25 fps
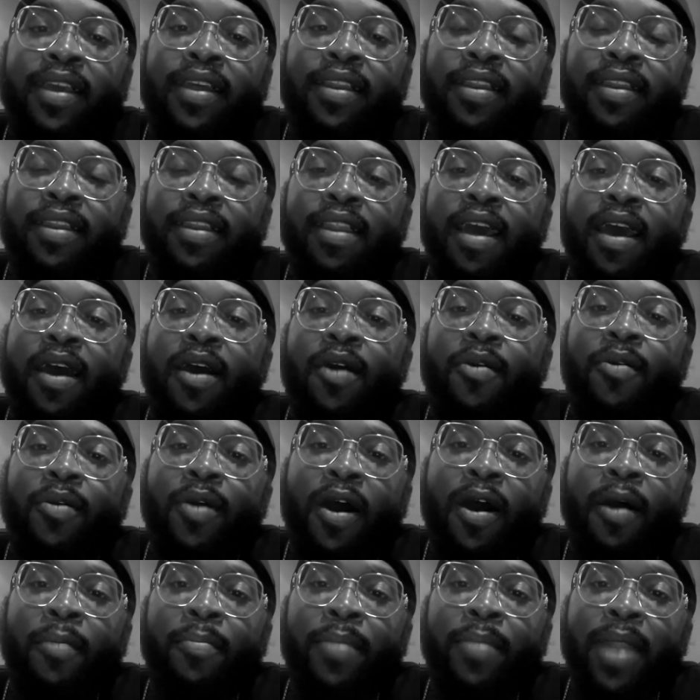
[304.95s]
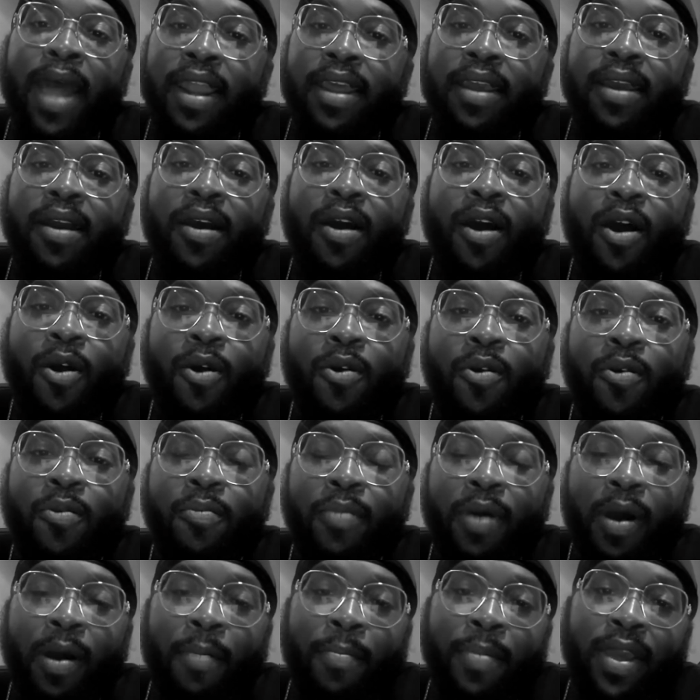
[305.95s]
now I'm not at home,
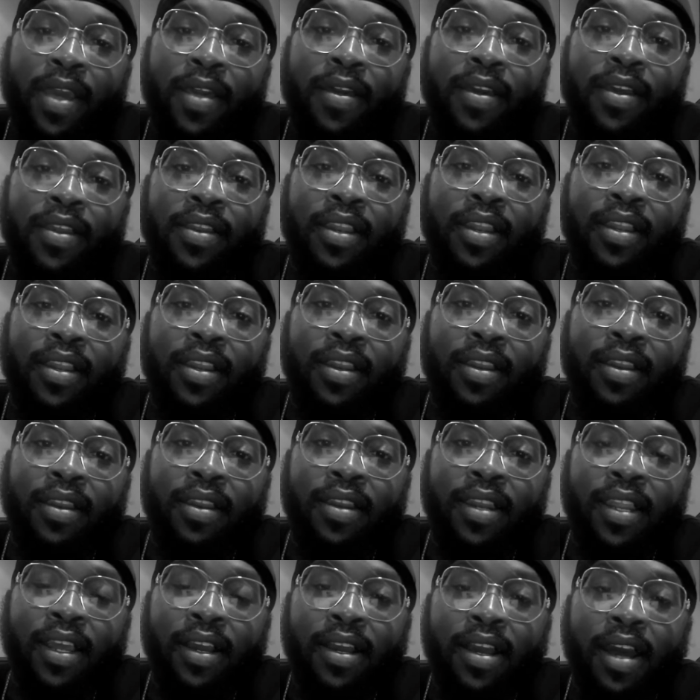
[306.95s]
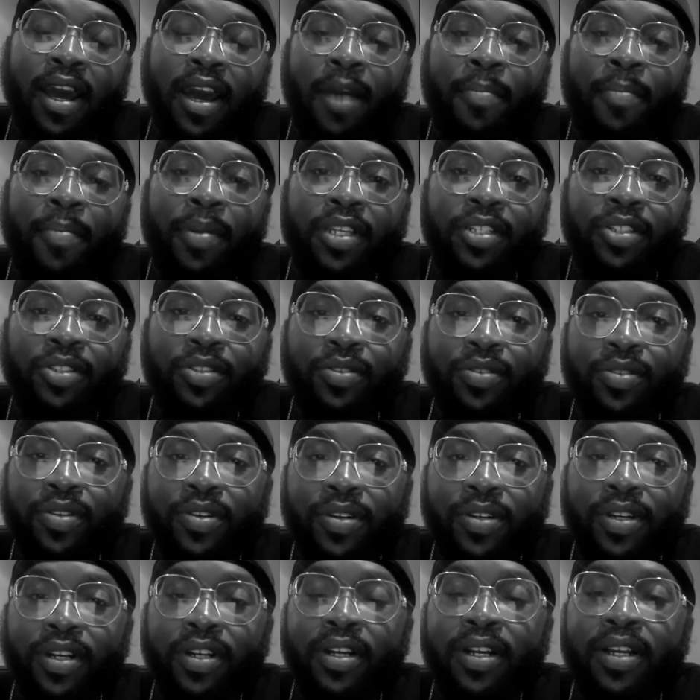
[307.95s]
I'm in the company's
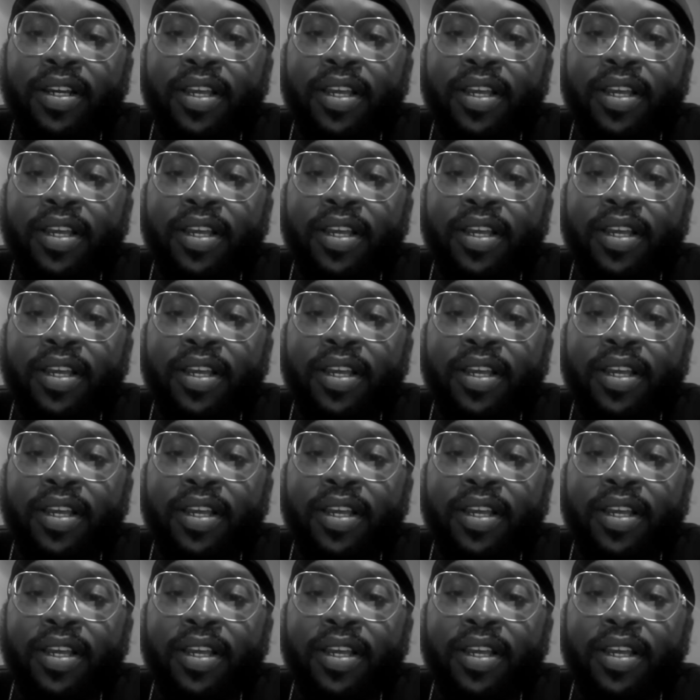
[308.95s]
truck,